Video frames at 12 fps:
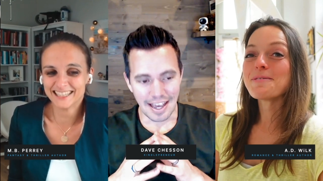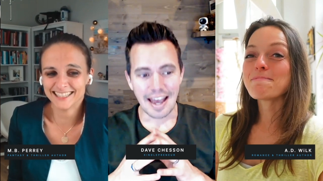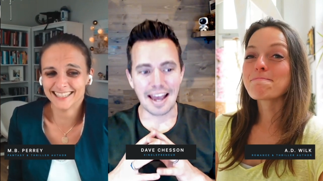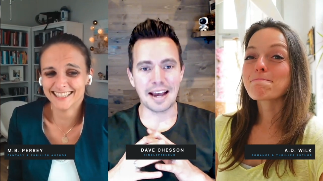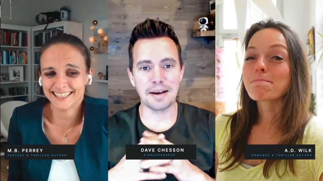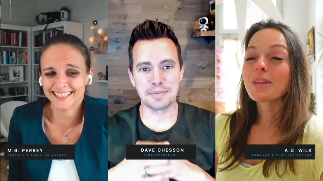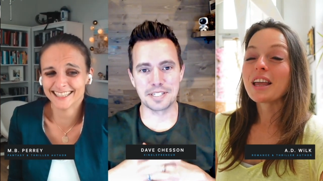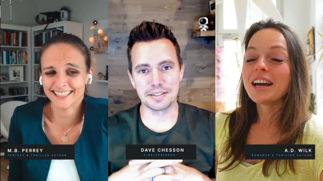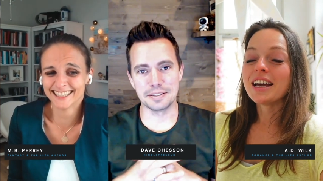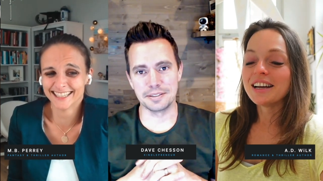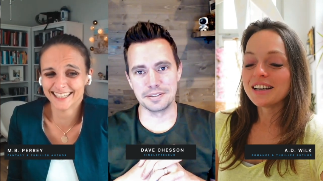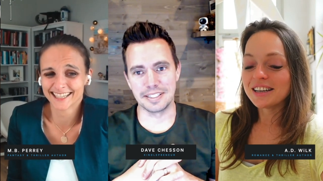
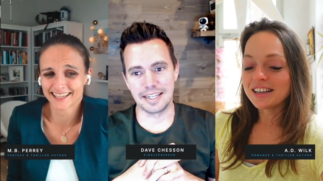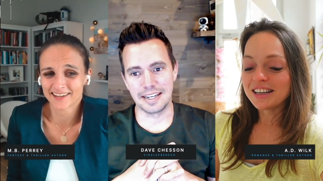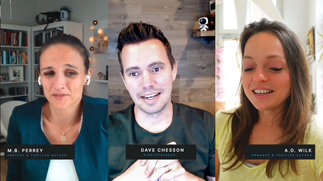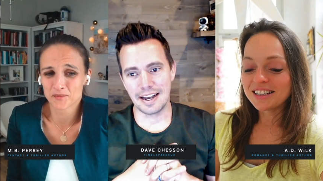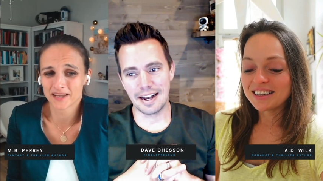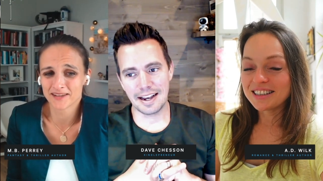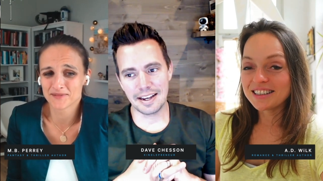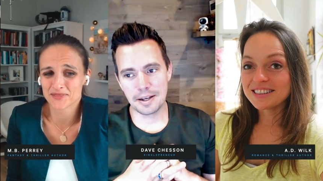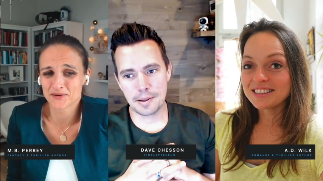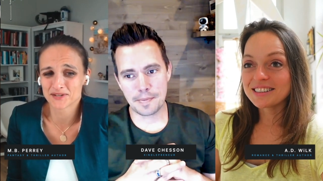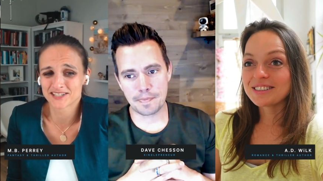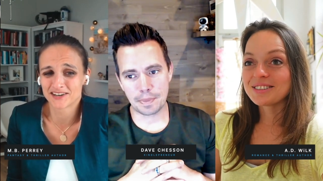Speaker 1: Absolutely.
Speaker 2: No,
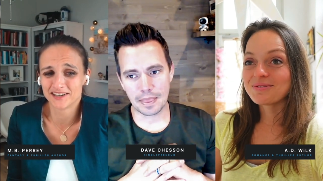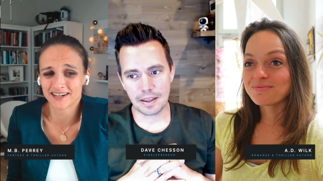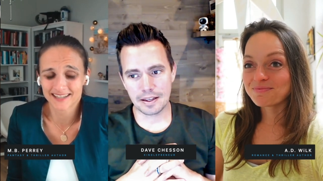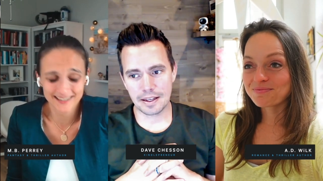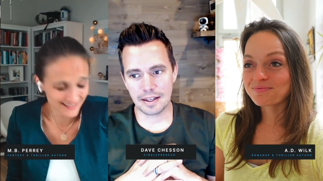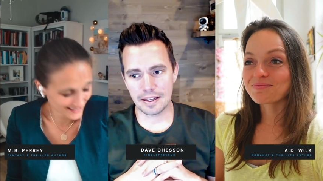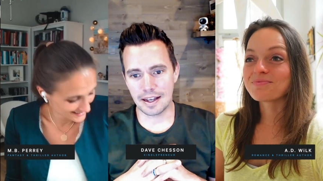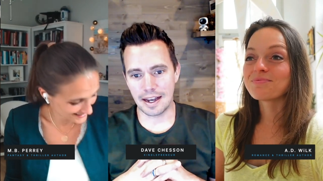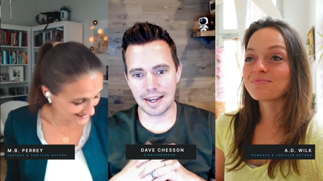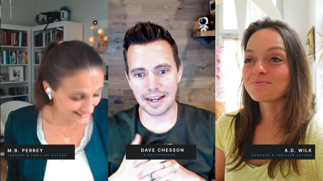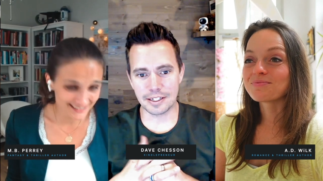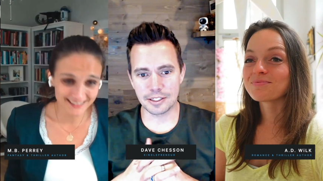it's hard.
Speaker 1: I
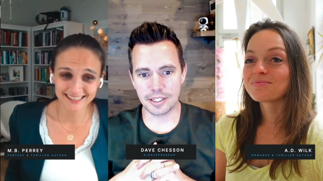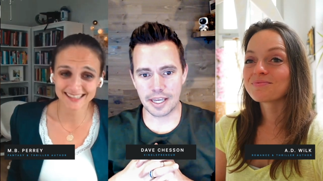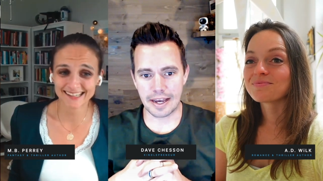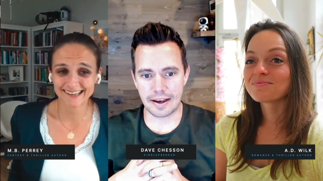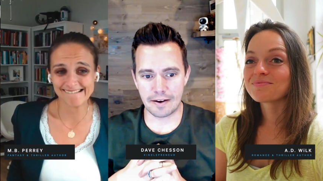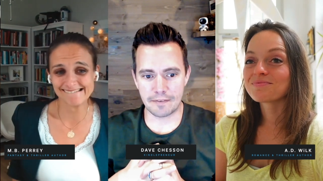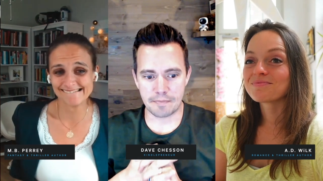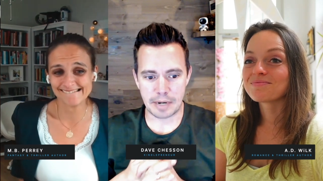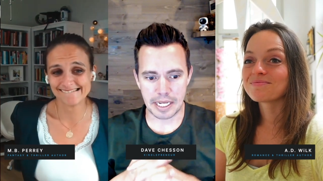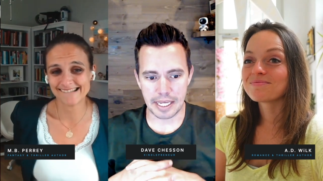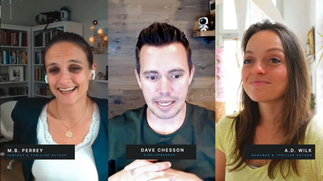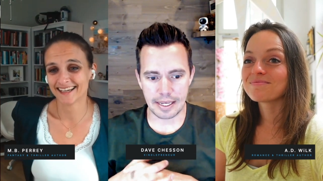actually have my
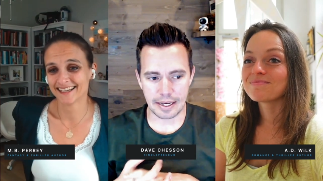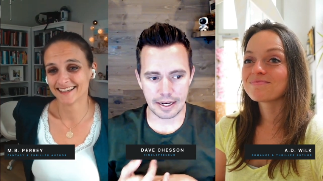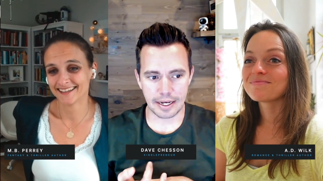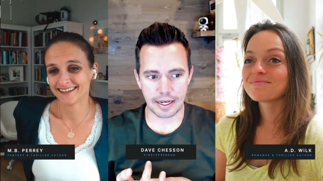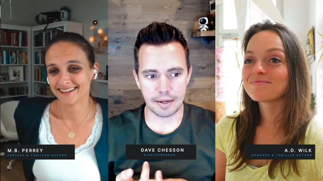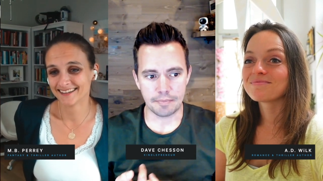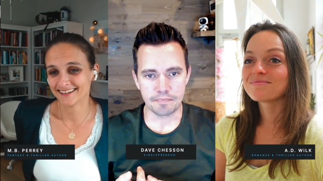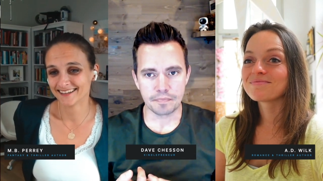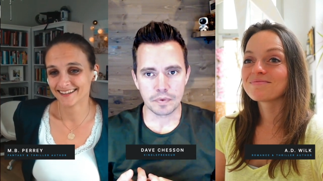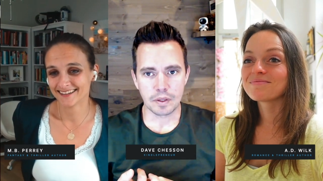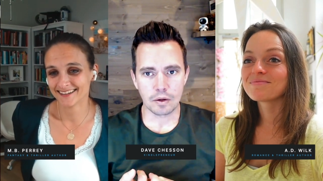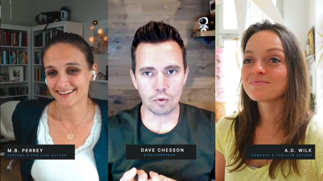EA
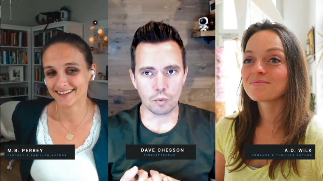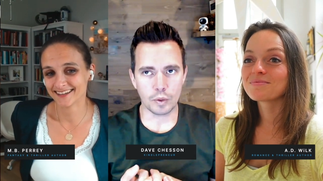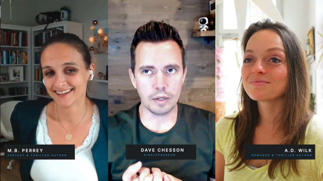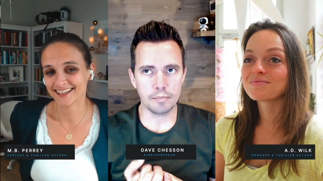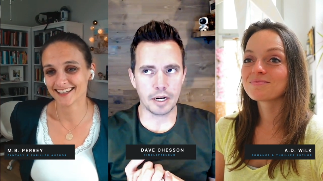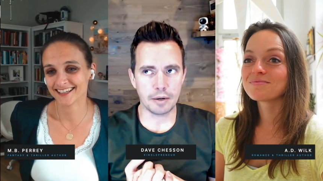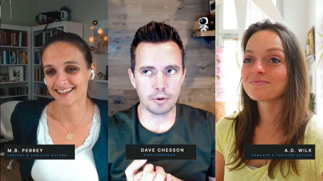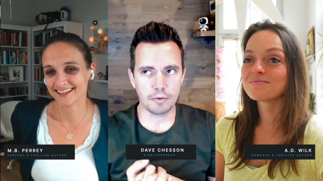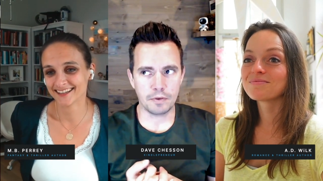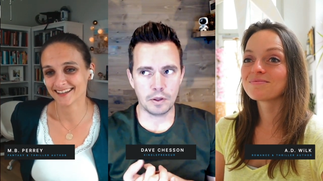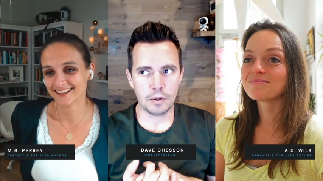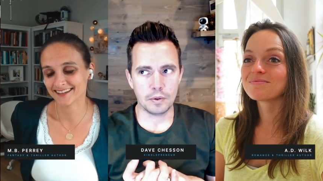read my
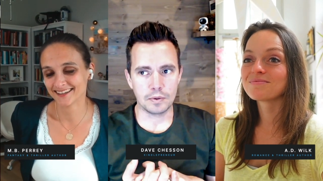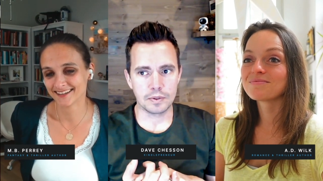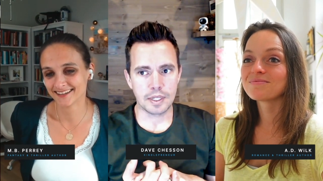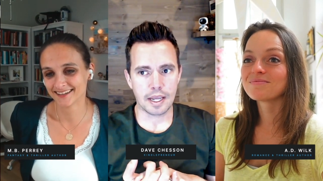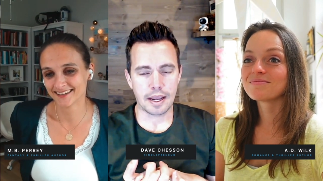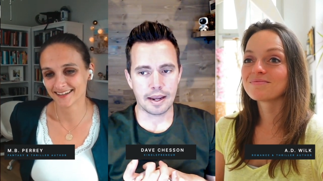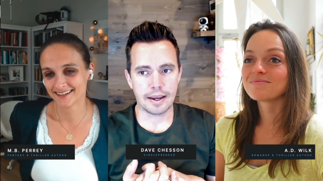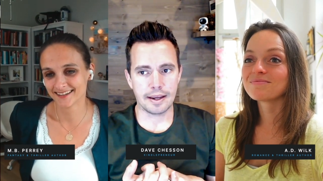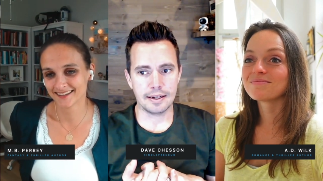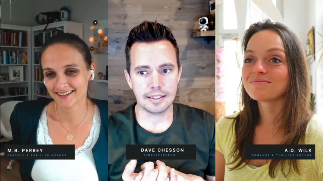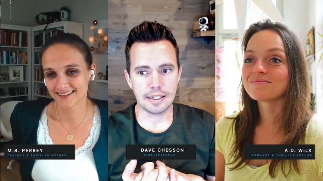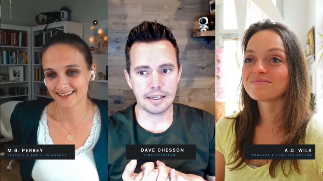reviews, and